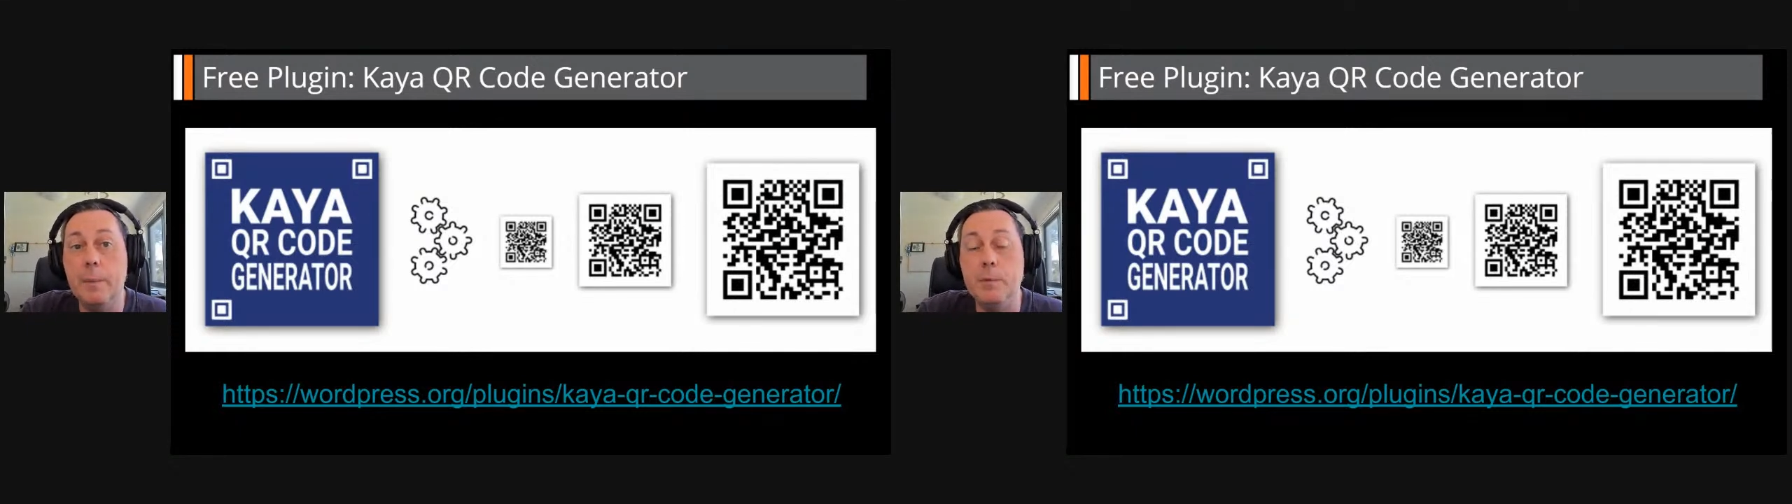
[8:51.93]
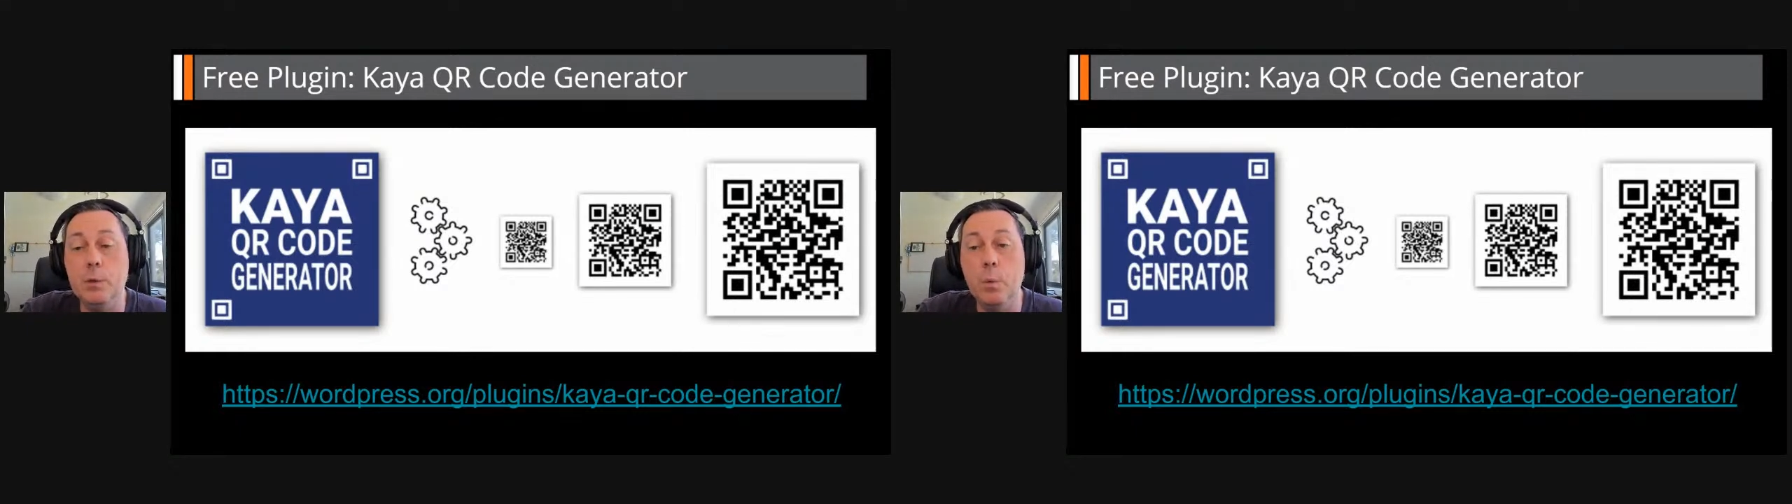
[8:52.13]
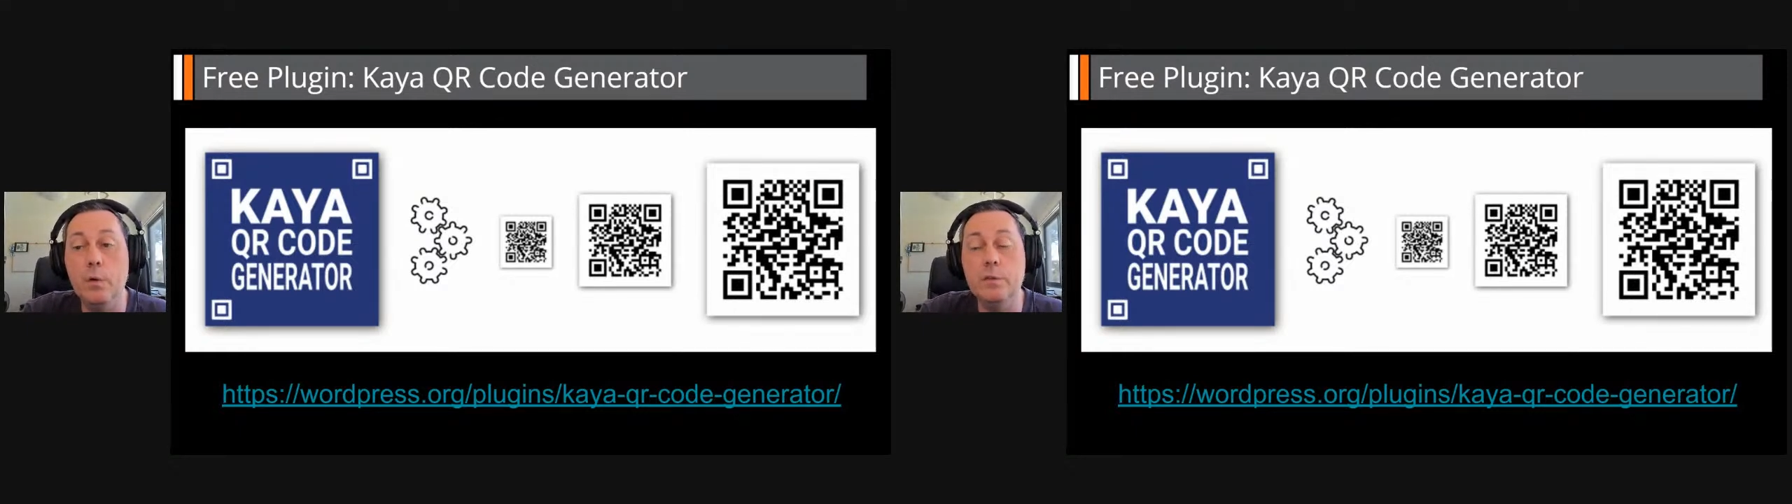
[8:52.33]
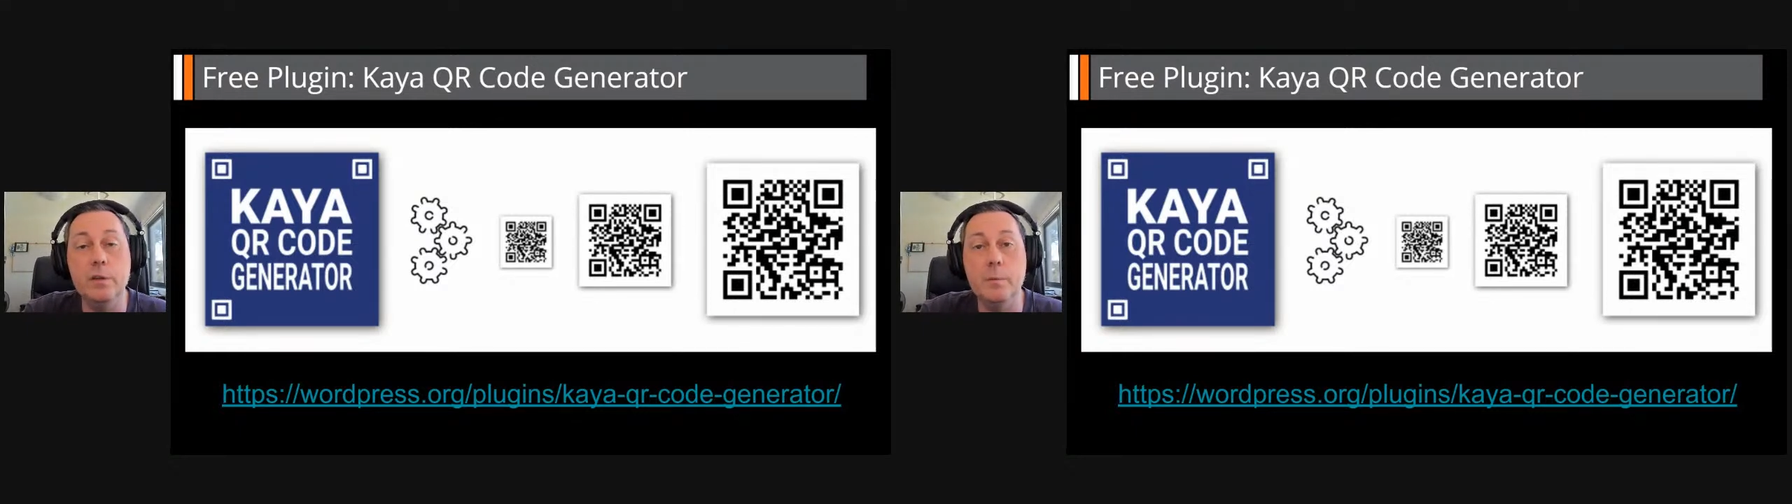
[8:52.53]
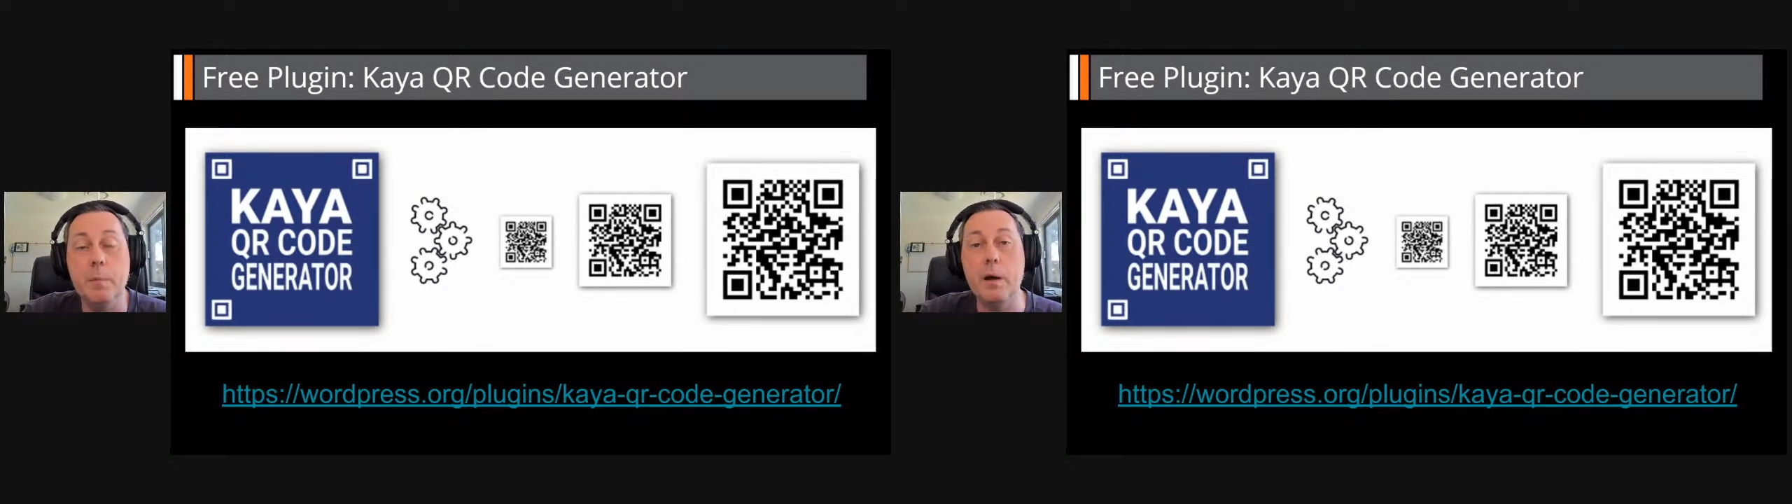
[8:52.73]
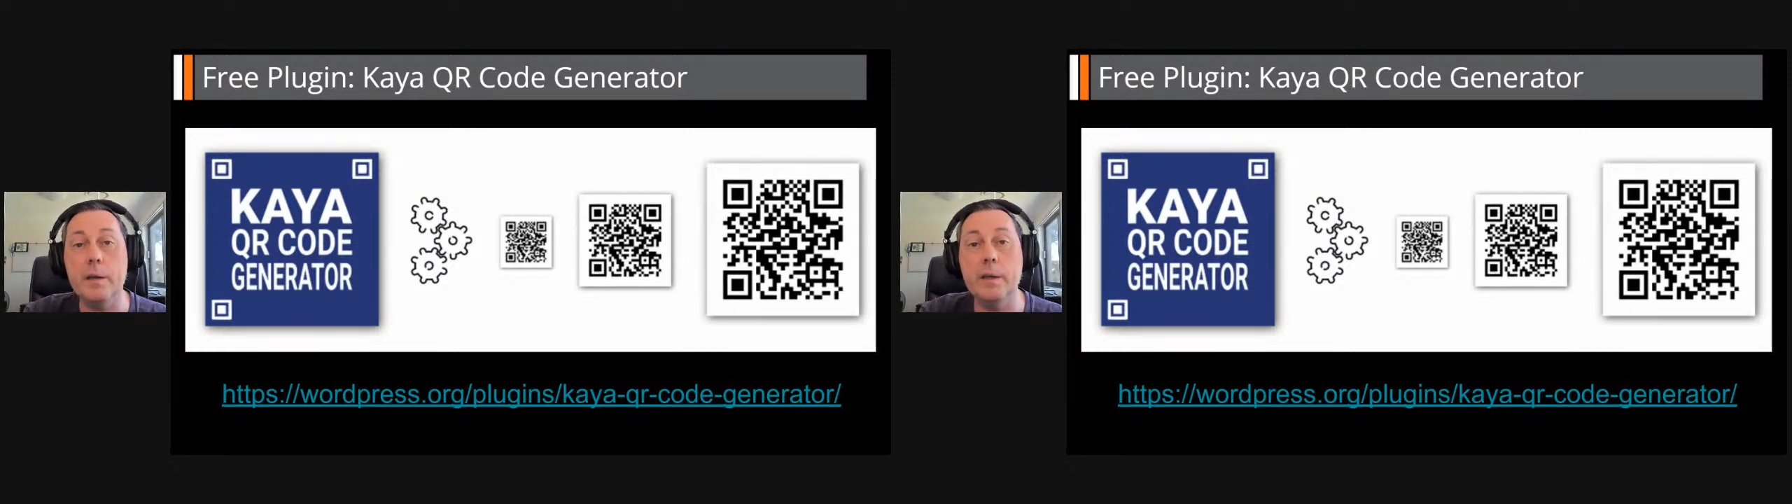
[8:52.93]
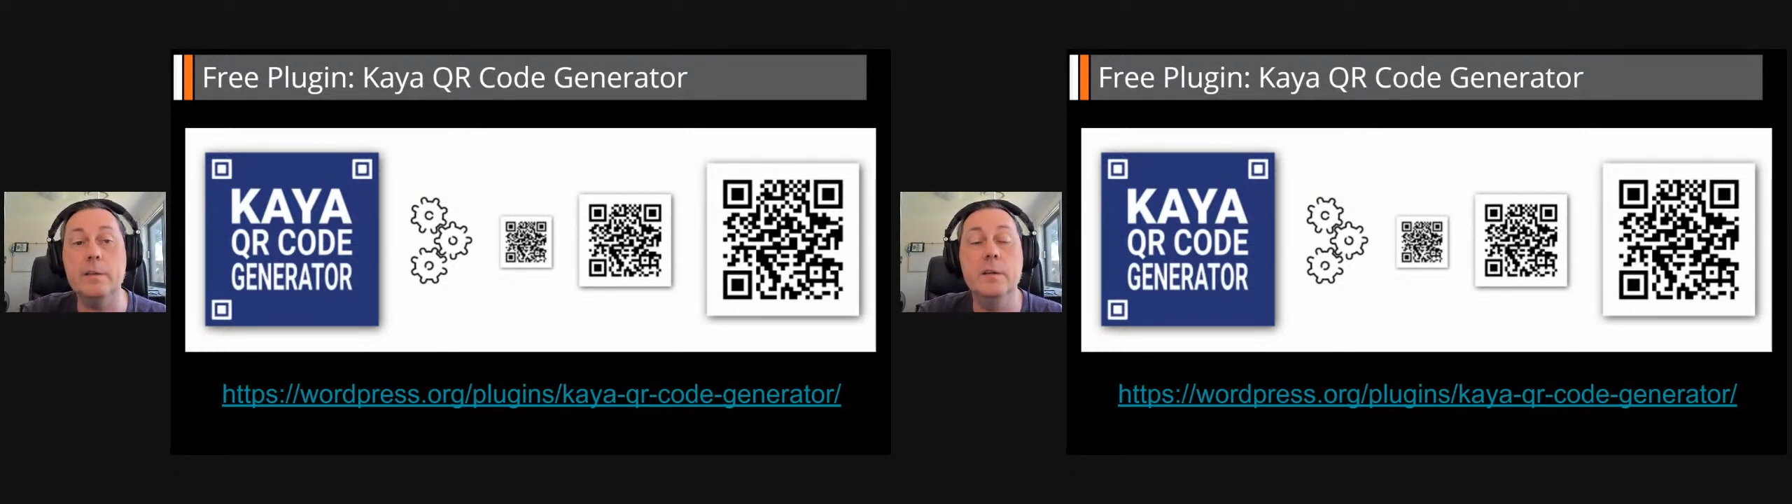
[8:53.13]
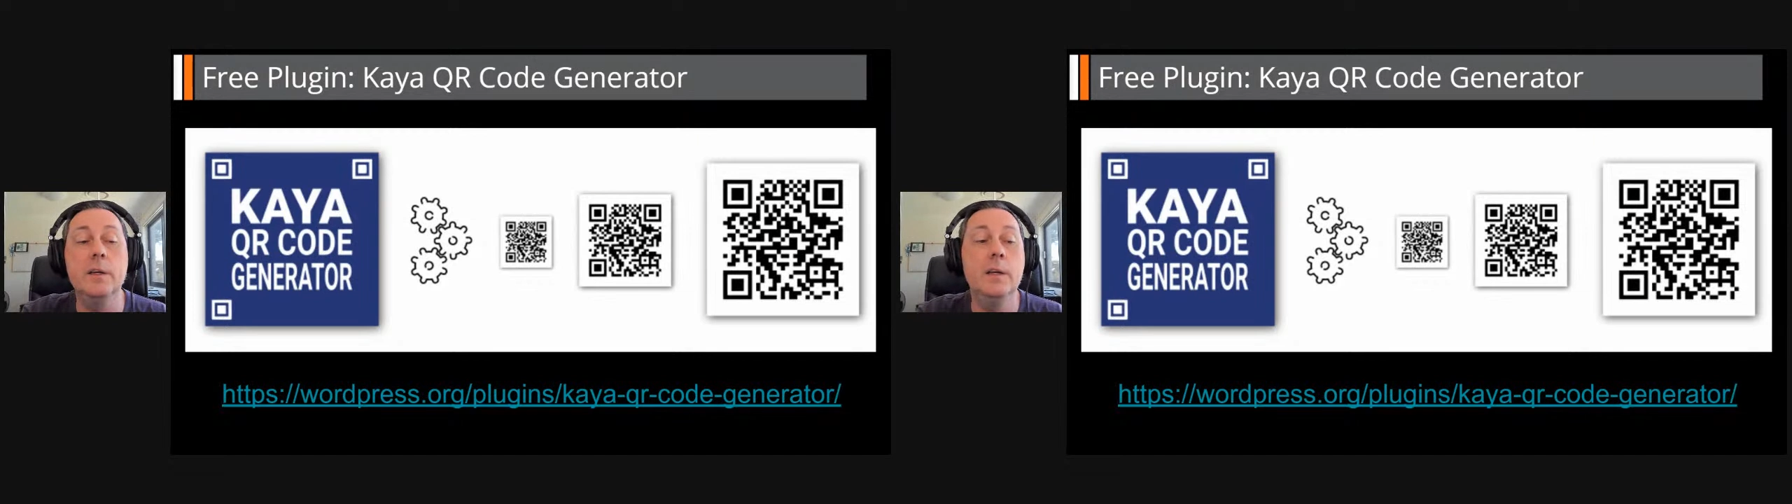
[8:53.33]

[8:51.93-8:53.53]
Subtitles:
you want to market,